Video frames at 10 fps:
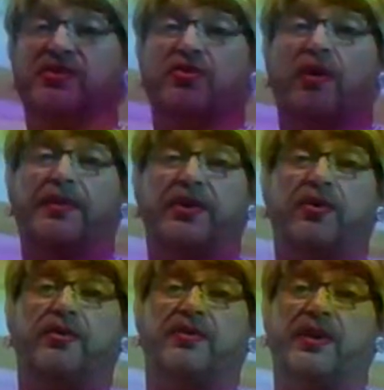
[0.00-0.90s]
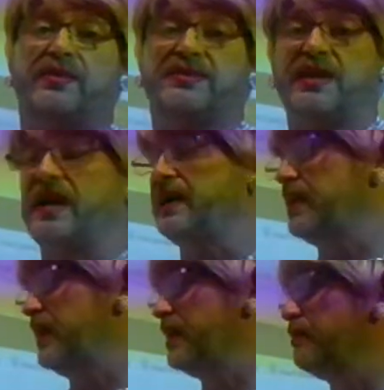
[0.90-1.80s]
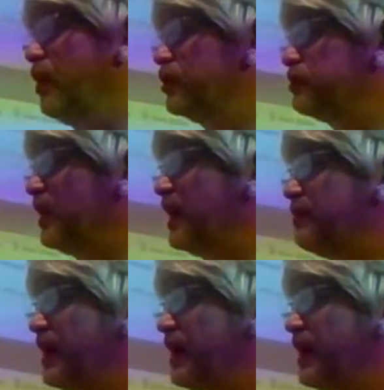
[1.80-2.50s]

So I'm going to go to the other side and multiply